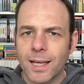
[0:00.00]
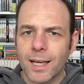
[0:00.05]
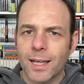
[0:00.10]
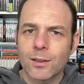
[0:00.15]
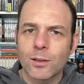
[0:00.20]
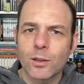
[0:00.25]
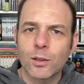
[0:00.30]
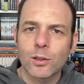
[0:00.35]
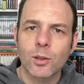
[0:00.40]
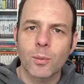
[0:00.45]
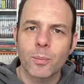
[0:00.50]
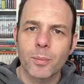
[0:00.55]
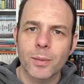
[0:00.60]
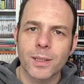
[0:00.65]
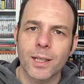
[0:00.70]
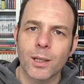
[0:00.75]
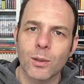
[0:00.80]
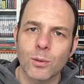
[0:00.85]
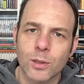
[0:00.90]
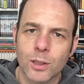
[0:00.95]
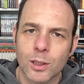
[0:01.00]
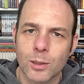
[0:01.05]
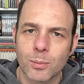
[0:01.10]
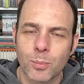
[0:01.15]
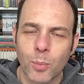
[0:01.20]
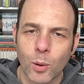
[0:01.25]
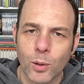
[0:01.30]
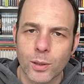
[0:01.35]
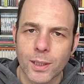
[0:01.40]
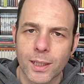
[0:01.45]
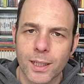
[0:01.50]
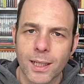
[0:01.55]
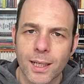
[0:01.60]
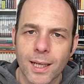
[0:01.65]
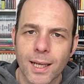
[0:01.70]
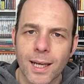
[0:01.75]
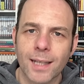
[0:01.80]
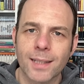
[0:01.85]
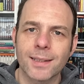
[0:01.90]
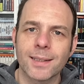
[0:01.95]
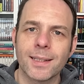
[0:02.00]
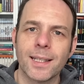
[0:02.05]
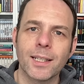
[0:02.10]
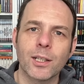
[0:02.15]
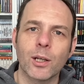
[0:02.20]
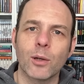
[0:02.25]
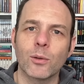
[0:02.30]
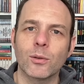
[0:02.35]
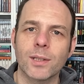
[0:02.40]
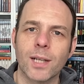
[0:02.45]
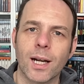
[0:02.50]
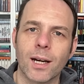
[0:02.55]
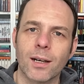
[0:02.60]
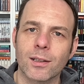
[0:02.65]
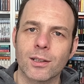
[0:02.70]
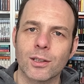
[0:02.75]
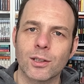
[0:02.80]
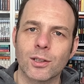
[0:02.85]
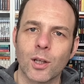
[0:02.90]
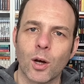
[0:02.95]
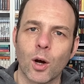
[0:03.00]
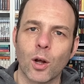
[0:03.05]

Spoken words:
into somebody else's body and take out targets that